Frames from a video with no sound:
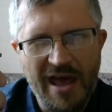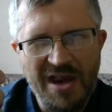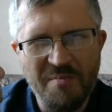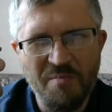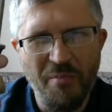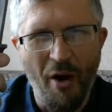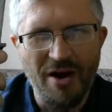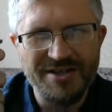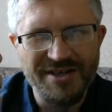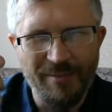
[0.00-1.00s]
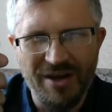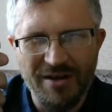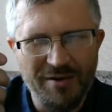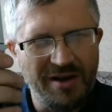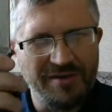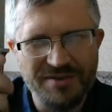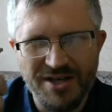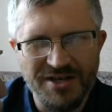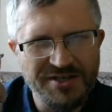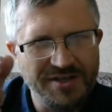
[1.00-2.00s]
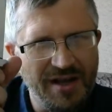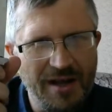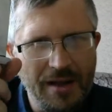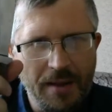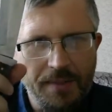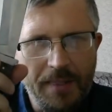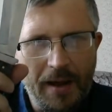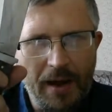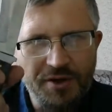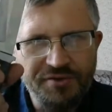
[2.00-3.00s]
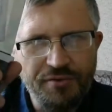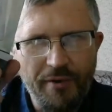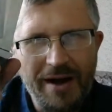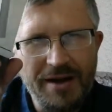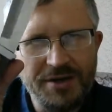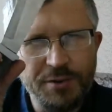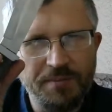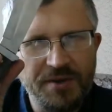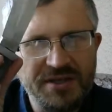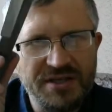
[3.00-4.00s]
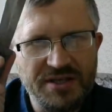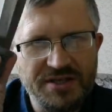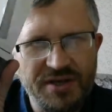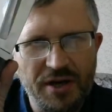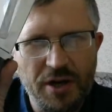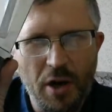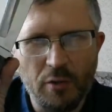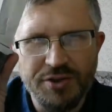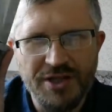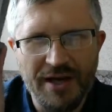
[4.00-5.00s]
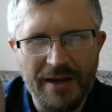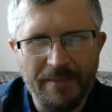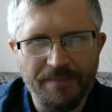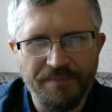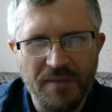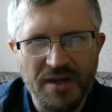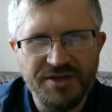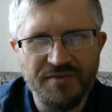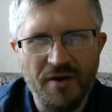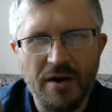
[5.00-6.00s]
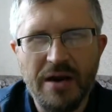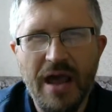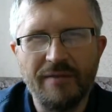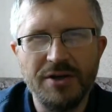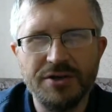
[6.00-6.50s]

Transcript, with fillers: any box I mean you can just uh, shred it to pieces in no time it's very heavy